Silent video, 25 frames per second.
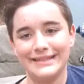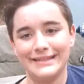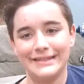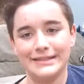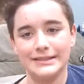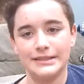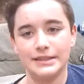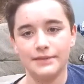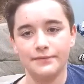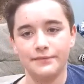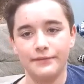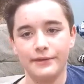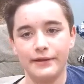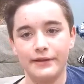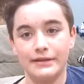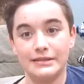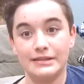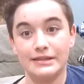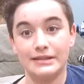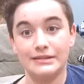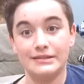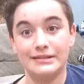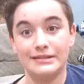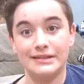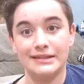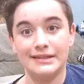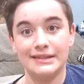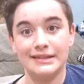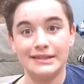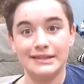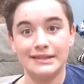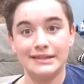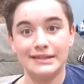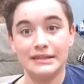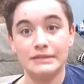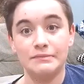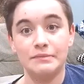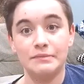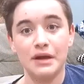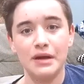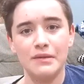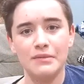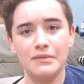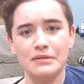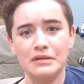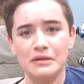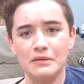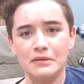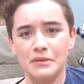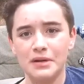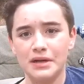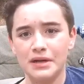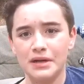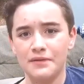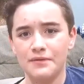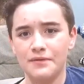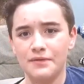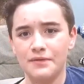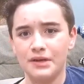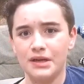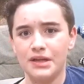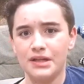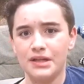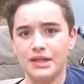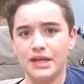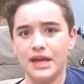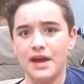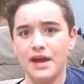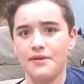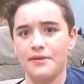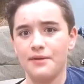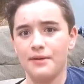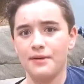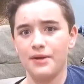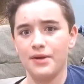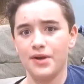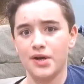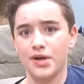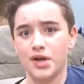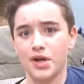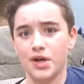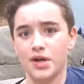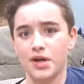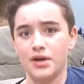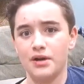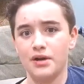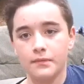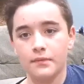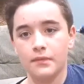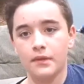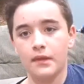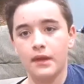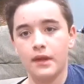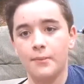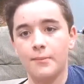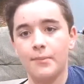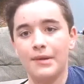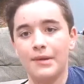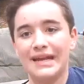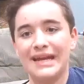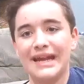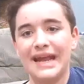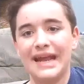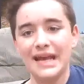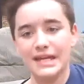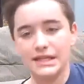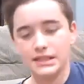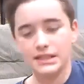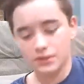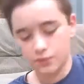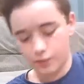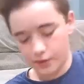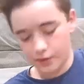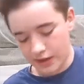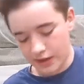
or something. So probably don't want to forget the calculator card. But next we